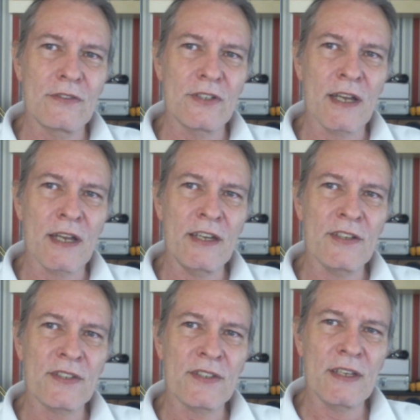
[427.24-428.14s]

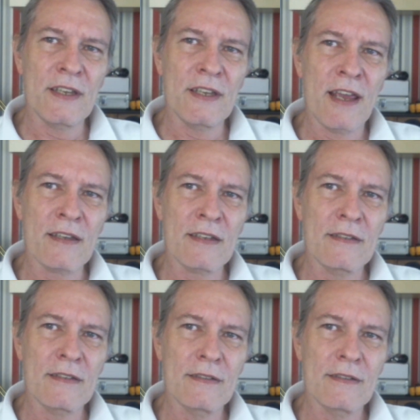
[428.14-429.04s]
is sitting at
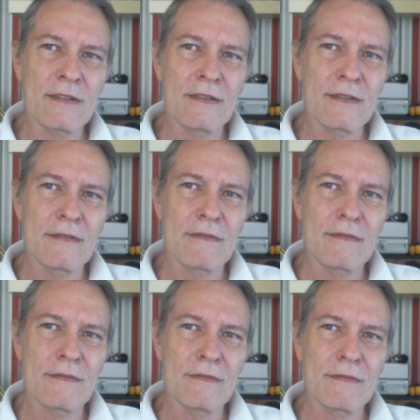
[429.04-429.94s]

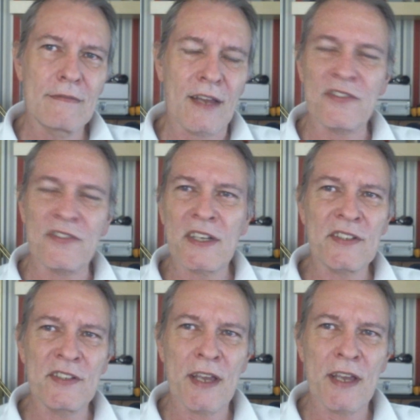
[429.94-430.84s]
not
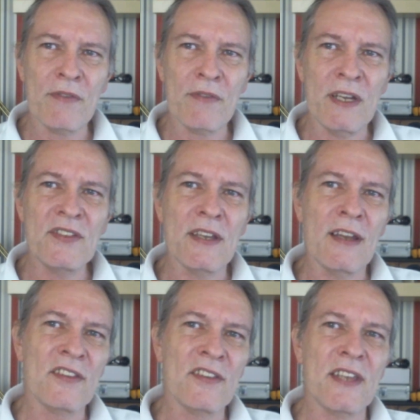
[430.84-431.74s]
67, he's
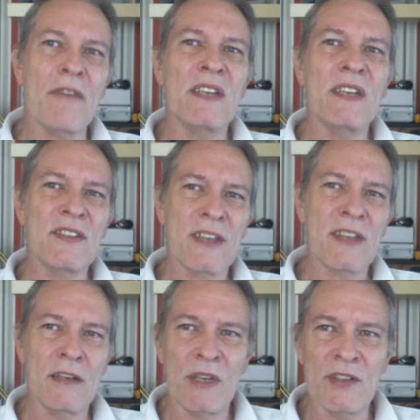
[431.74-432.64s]
sitting at 70
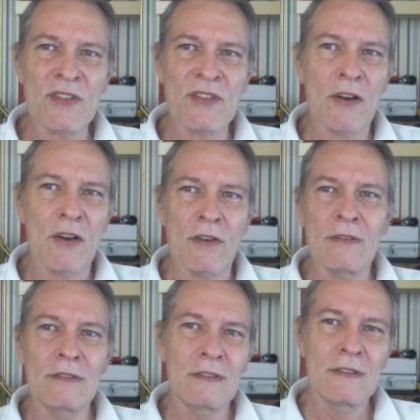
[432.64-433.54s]
centimeters tall.
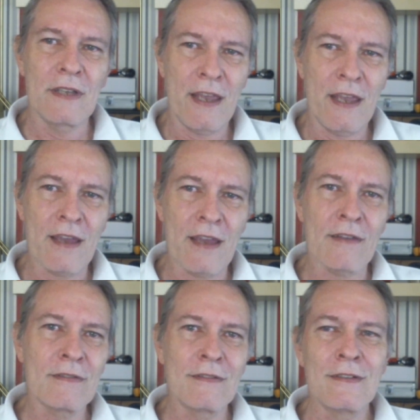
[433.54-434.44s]
Yeah,
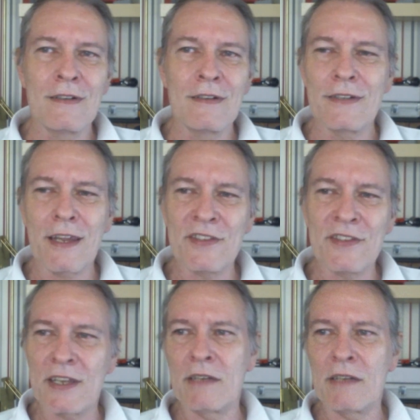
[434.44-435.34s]
10
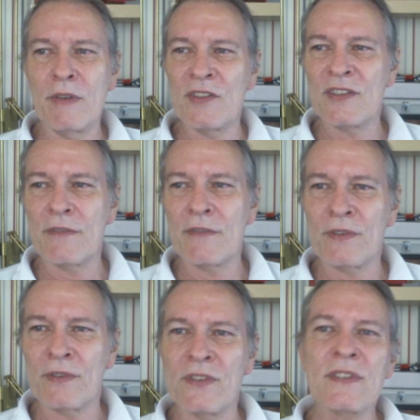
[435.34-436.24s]
centimeters
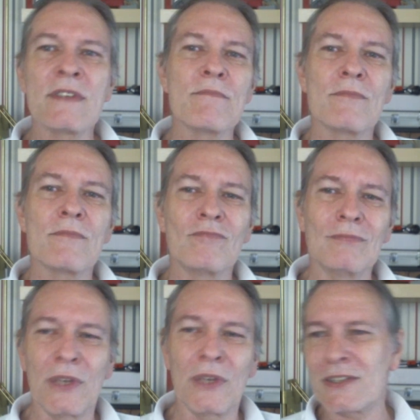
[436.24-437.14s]
difference.
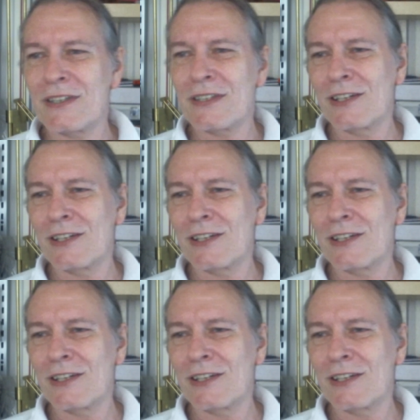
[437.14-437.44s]
But